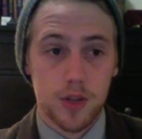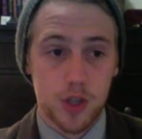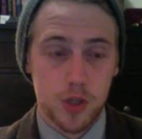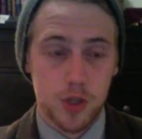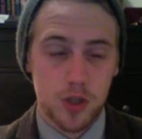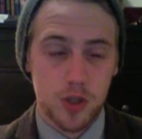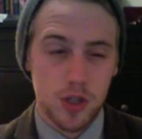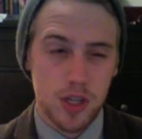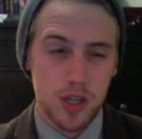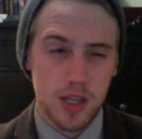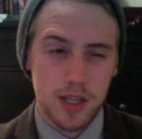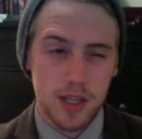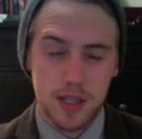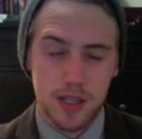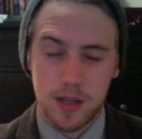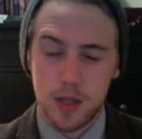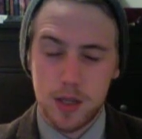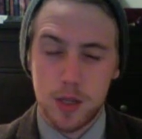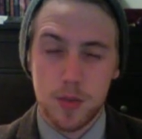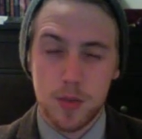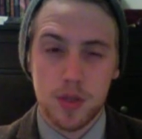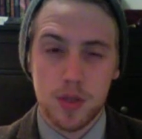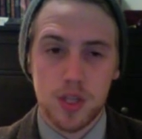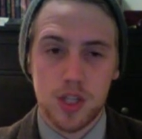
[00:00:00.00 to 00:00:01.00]
He
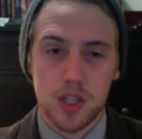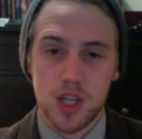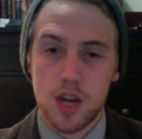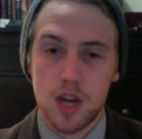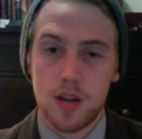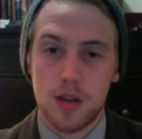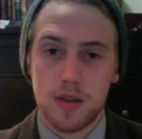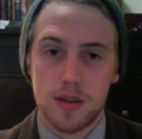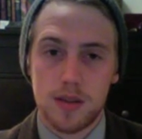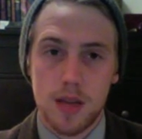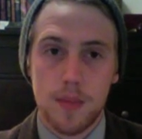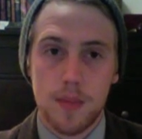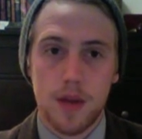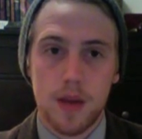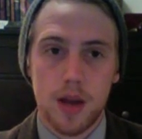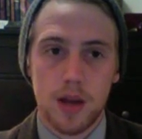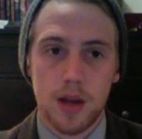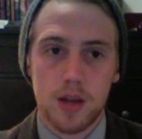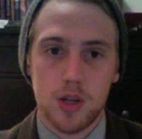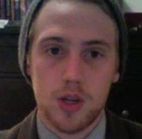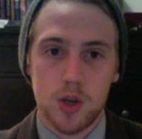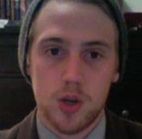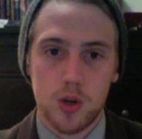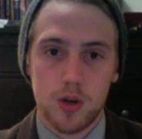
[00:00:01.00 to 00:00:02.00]
smokes a
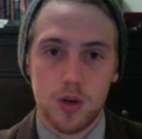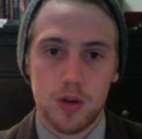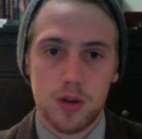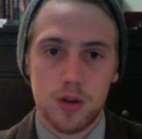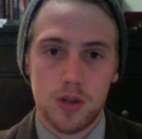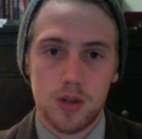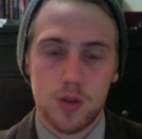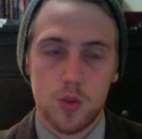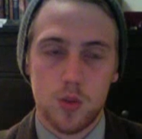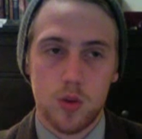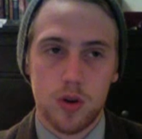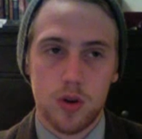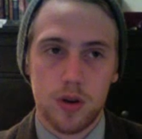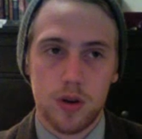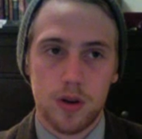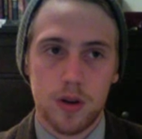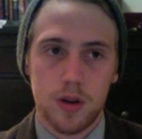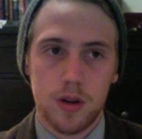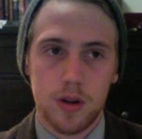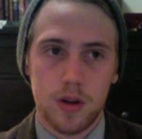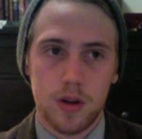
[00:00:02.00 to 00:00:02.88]
semi-church warden